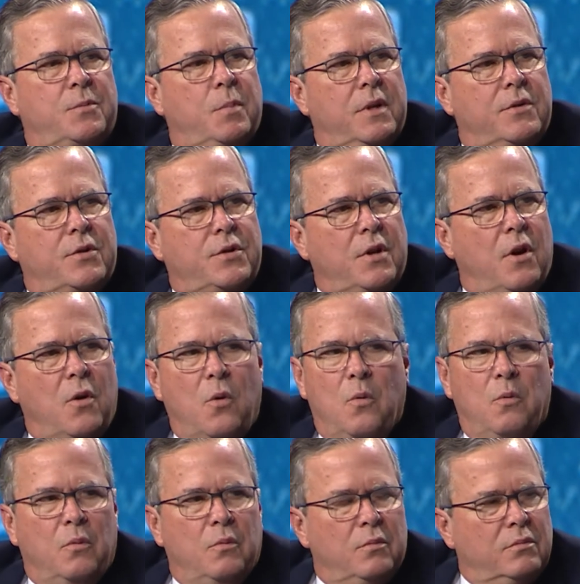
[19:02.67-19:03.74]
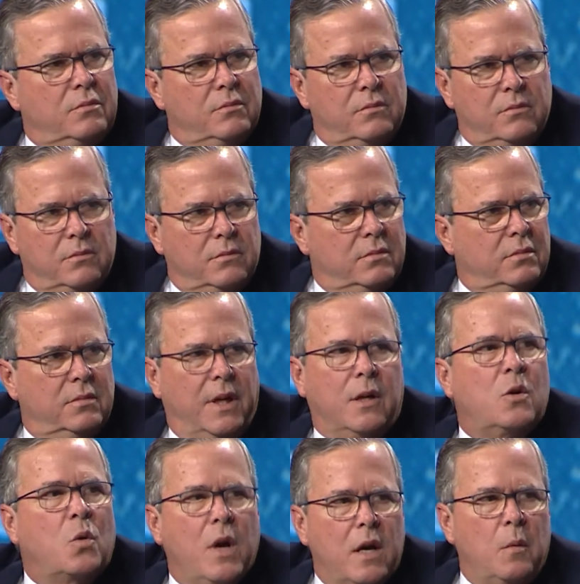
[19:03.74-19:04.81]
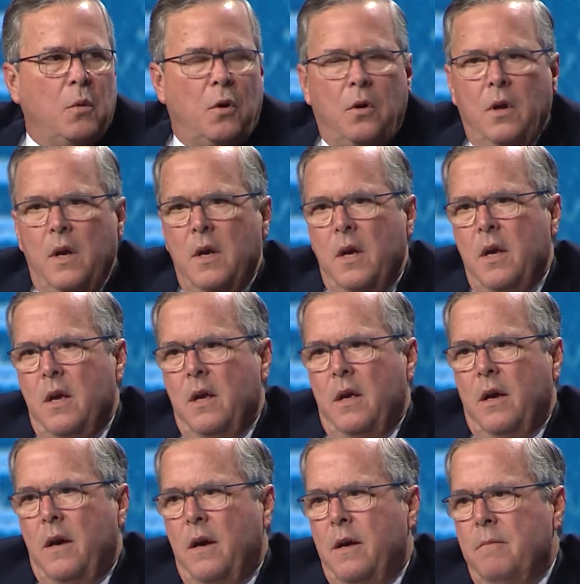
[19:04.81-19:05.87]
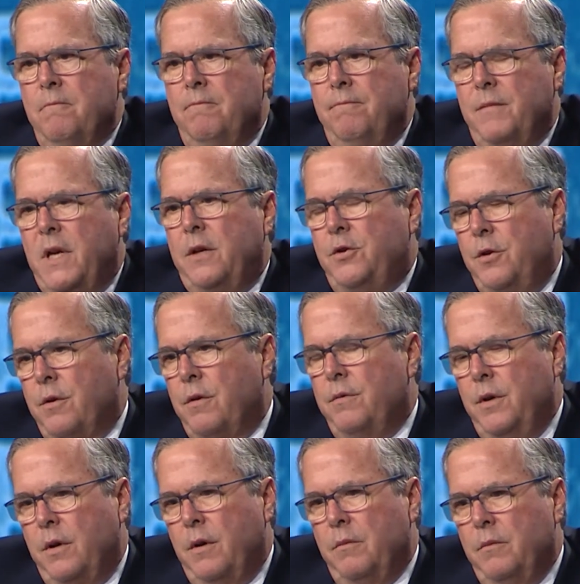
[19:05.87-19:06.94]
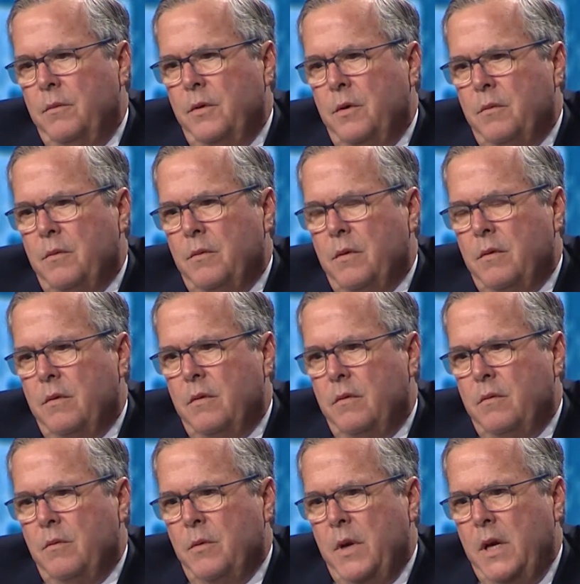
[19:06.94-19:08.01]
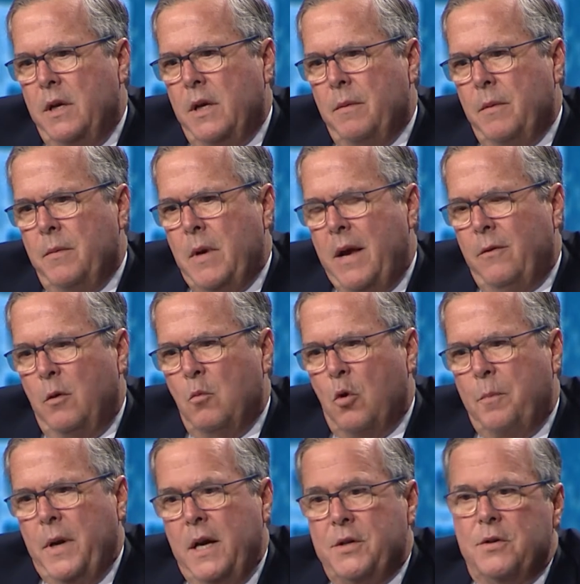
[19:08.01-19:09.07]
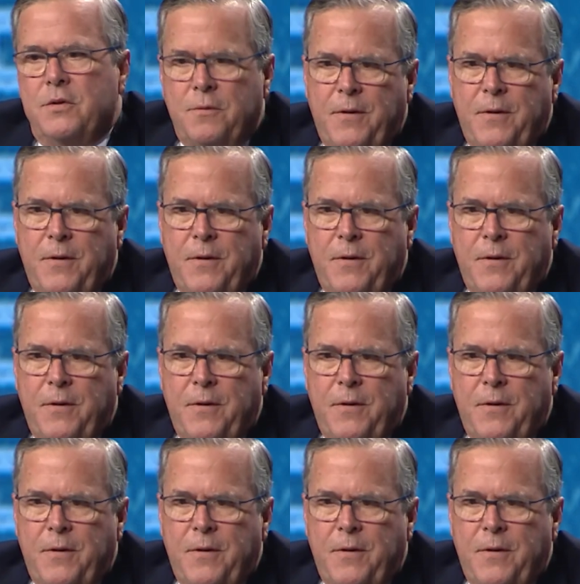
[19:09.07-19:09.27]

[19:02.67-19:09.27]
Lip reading: been so incredible that you need to have a little more patience.